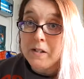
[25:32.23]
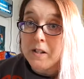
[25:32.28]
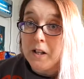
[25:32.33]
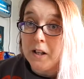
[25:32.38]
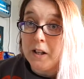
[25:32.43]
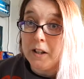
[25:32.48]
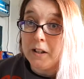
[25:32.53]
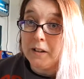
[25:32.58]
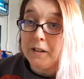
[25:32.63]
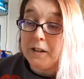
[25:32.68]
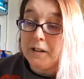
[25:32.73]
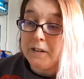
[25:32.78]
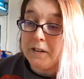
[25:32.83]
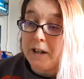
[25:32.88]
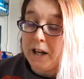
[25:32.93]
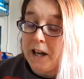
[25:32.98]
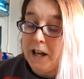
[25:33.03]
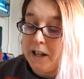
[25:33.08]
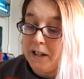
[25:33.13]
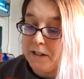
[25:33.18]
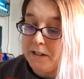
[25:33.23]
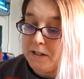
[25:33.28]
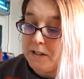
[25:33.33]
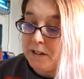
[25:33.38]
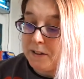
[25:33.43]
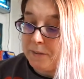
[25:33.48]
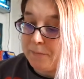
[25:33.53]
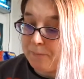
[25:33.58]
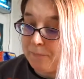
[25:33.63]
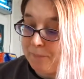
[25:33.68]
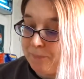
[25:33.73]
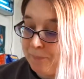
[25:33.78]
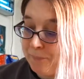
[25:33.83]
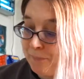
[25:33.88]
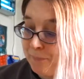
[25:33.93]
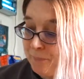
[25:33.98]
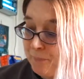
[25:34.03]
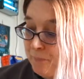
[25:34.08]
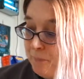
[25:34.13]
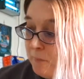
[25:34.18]
done, and
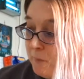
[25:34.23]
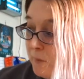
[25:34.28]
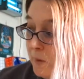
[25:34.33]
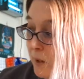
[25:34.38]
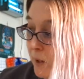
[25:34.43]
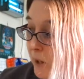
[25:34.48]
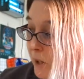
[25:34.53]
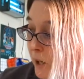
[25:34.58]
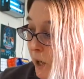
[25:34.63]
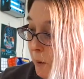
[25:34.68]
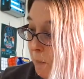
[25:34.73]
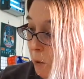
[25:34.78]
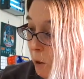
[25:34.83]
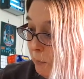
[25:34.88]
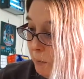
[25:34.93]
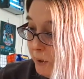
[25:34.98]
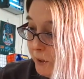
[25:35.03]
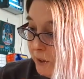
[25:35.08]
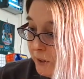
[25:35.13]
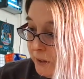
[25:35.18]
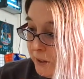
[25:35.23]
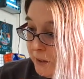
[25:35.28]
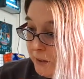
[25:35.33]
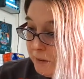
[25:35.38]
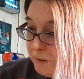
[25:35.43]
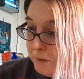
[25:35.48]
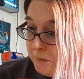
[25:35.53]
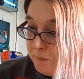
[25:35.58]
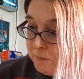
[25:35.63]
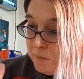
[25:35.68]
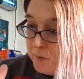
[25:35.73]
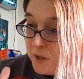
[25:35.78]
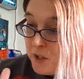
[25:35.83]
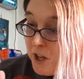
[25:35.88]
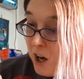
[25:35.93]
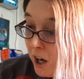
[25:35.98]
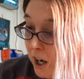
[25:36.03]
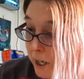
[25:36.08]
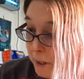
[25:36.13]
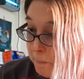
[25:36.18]
I'm probably gonna
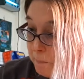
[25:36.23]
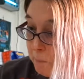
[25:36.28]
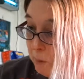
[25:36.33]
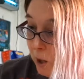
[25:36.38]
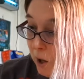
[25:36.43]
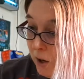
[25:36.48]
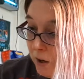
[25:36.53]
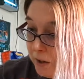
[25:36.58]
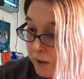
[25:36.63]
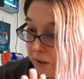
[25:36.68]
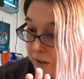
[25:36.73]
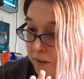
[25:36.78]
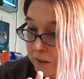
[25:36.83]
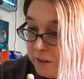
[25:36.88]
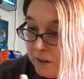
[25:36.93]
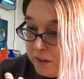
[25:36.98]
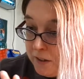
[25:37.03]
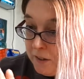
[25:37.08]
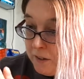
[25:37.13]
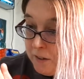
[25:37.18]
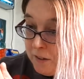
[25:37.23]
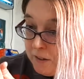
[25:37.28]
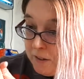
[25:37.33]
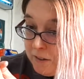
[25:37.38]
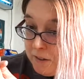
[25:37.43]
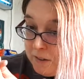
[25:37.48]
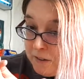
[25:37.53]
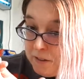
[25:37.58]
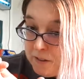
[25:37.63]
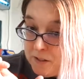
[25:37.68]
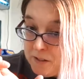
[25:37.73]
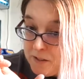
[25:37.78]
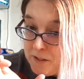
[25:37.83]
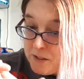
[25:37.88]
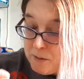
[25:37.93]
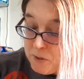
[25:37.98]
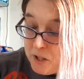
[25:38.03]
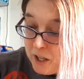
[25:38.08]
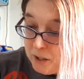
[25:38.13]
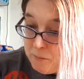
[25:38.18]
time block
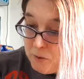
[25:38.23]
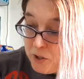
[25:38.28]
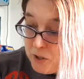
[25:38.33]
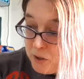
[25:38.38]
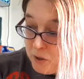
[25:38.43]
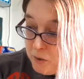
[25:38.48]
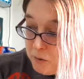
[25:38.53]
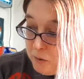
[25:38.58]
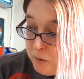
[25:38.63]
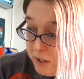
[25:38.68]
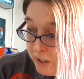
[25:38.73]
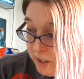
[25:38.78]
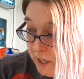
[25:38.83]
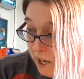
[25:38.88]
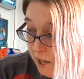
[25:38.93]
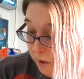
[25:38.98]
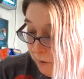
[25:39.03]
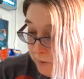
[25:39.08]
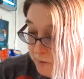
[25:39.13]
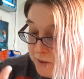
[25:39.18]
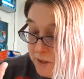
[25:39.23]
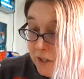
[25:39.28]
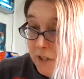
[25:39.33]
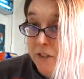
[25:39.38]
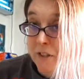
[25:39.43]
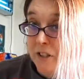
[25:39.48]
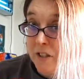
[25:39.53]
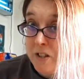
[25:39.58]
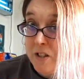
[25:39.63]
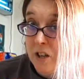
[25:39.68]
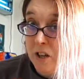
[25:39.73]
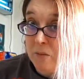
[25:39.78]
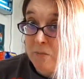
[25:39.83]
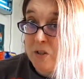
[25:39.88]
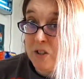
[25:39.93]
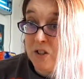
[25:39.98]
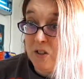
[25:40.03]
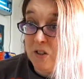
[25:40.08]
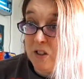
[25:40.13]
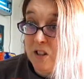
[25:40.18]
some time to do accounts and then time
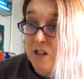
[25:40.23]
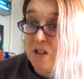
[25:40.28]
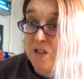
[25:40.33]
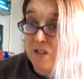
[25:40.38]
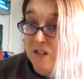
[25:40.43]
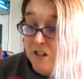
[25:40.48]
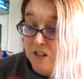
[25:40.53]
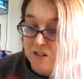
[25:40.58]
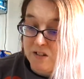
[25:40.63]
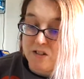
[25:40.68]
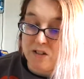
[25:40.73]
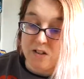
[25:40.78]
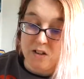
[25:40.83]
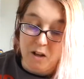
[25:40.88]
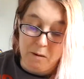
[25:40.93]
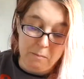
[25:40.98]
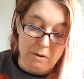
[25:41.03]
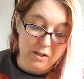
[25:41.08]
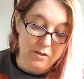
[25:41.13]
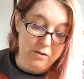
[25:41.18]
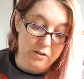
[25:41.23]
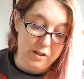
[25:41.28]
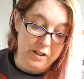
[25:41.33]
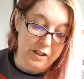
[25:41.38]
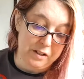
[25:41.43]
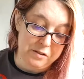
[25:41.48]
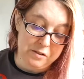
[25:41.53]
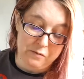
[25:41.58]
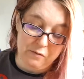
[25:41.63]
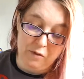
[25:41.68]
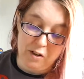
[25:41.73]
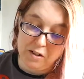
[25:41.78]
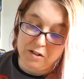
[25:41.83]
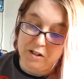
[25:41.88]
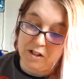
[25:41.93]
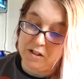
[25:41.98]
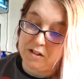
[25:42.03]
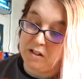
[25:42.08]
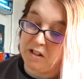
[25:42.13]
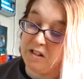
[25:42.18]
to do listings so that I make sure I get some fresh
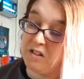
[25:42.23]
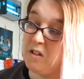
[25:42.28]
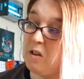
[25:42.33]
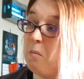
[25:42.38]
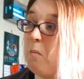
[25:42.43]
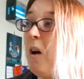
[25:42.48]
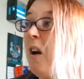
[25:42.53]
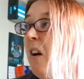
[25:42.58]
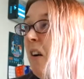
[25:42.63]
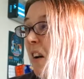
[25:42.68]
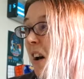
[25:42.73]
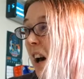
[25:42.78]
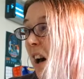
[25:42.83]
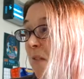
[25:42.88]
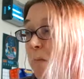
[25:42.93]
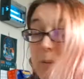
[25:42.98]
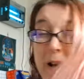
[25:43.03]
listings up. I have